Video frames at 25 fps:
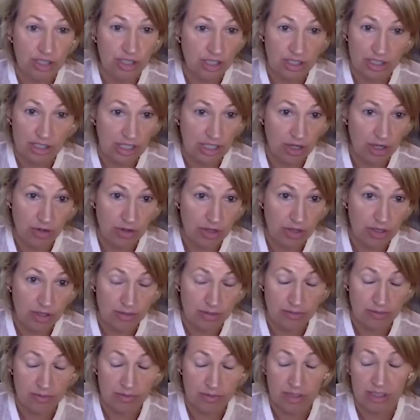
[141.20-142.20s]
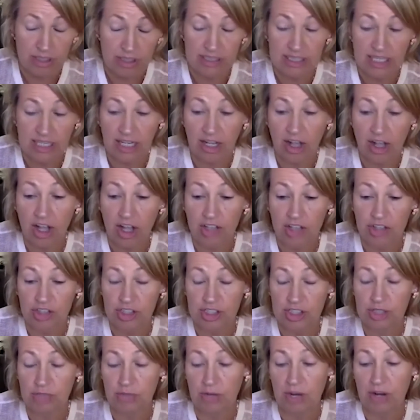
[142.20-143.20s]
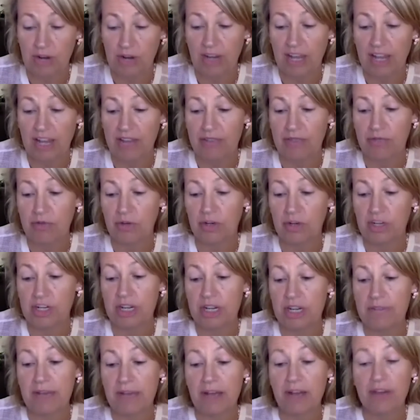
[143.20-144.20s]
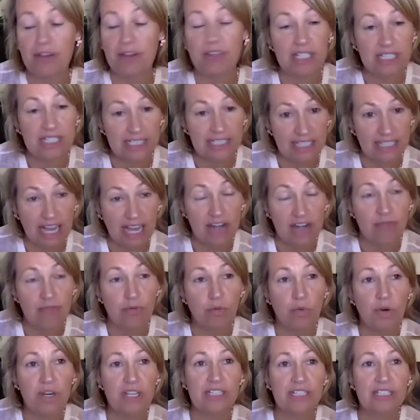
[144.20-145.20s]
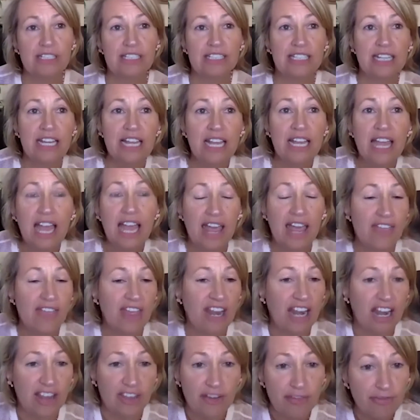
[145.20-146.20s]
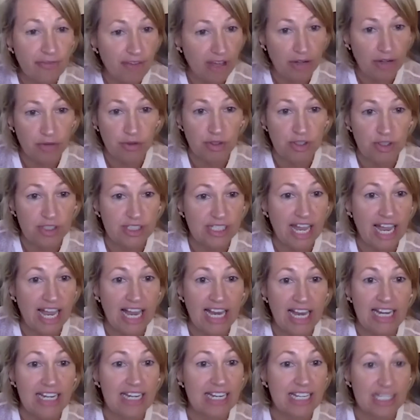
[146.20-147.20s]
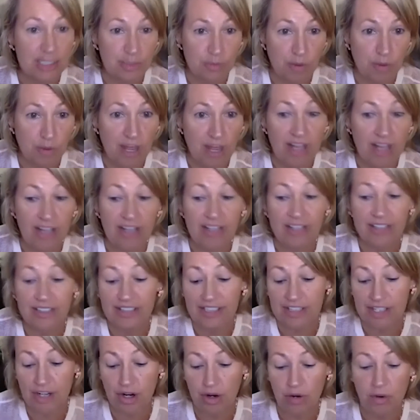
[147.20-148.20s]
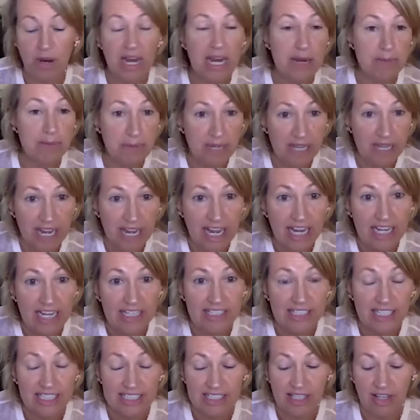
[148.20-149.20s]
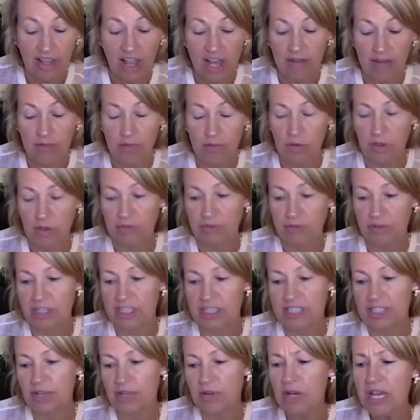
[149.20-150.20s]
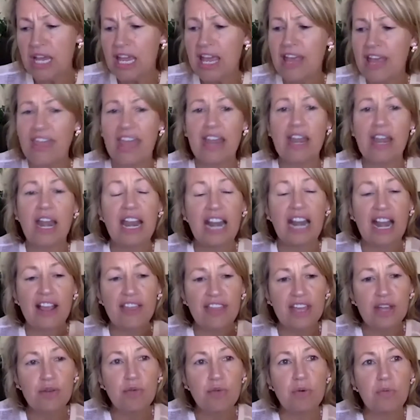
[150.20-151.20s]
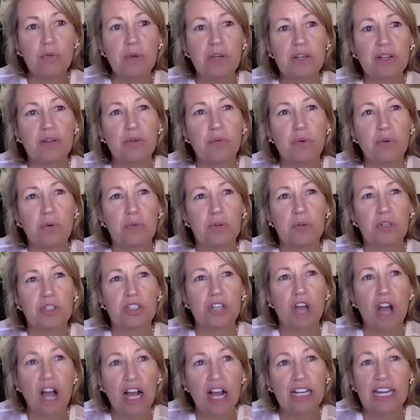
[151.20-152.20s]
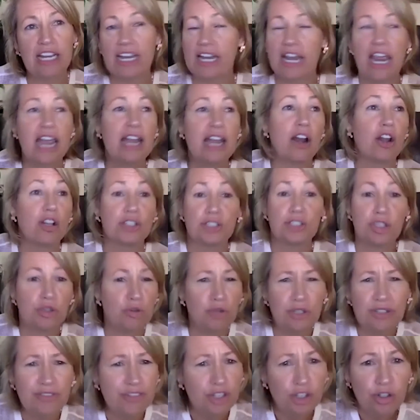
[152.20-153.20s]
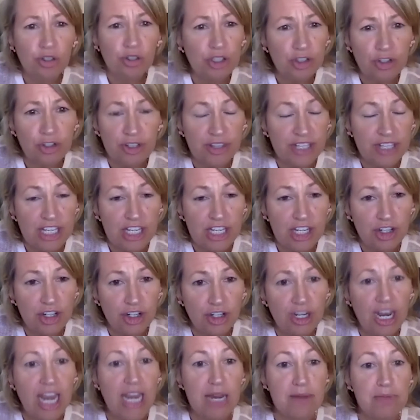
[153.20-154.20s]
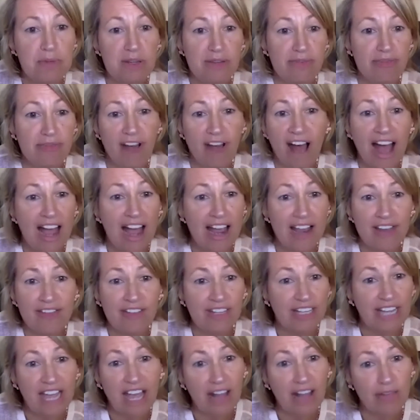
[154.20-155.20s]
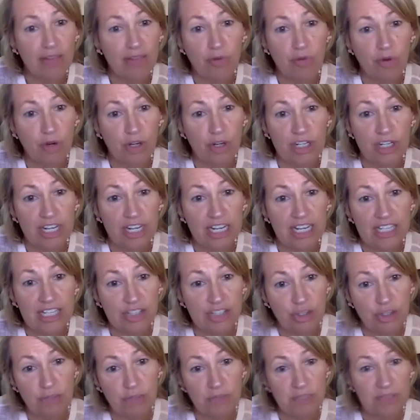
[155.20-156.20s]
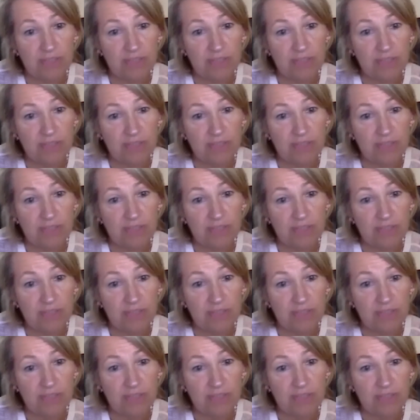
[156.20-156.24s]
the psychologists throughout California about these kind of wins. And then on the federal side as well, APA does a lot of work for us. So, and I think when we're talking, and also even earlier in the year, AB5 in California, in terms of